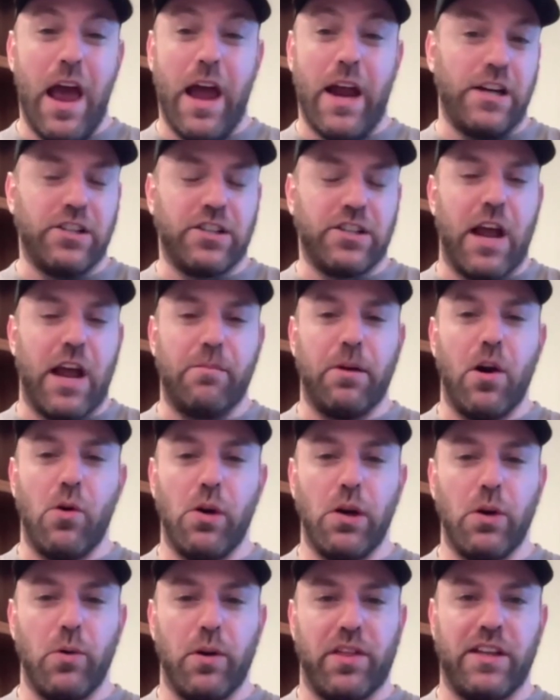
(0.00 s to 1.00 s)
And I just kept
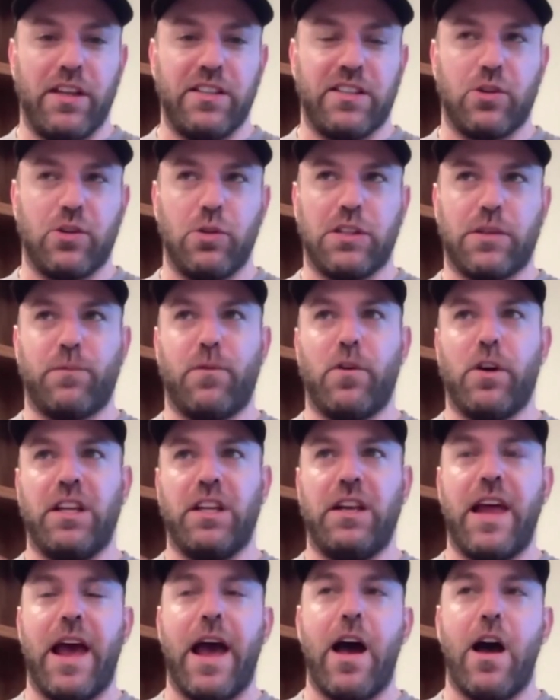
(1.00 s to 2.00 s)
going with it. So it's
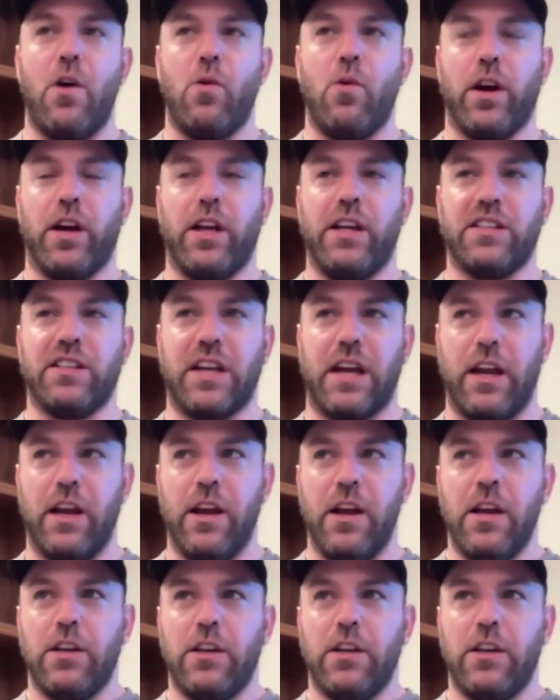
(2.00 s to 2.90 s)
funny now where he's like,